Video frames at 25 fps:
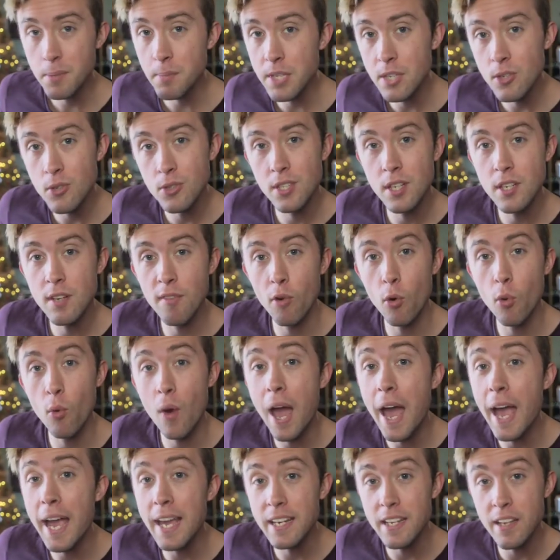can be used in a
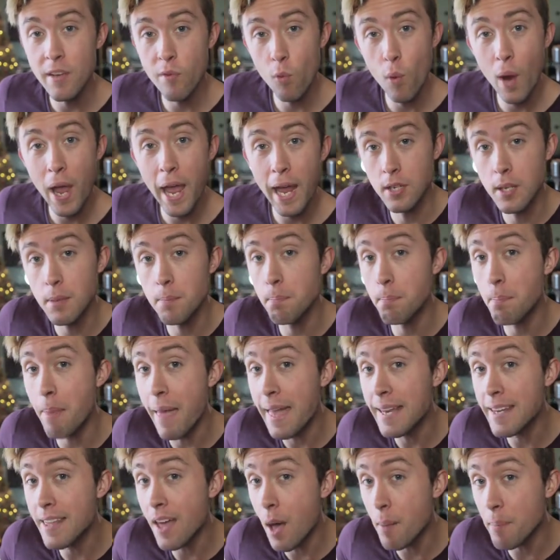variety of ways. You can
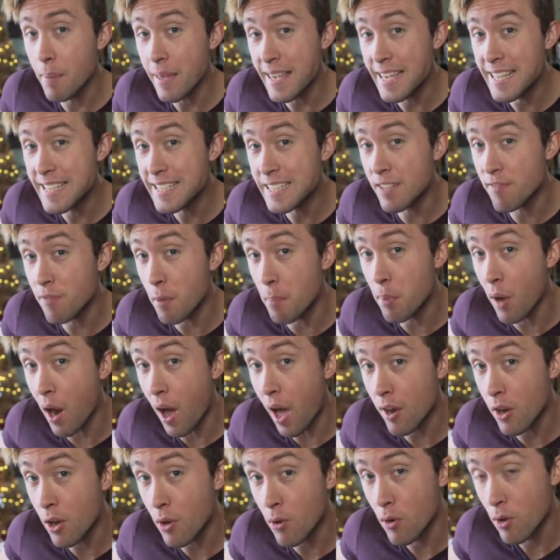bend up into
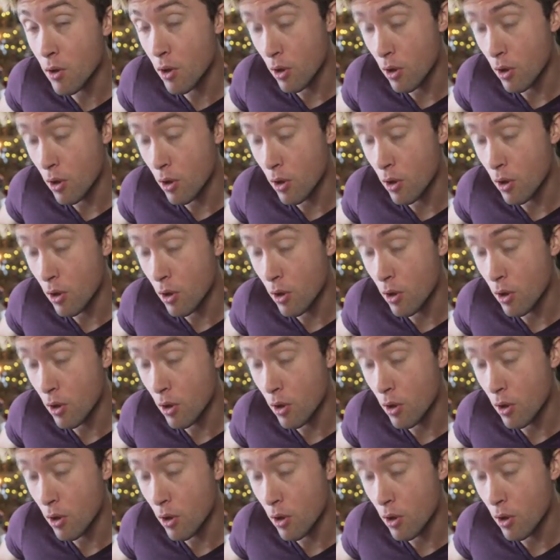vibrato,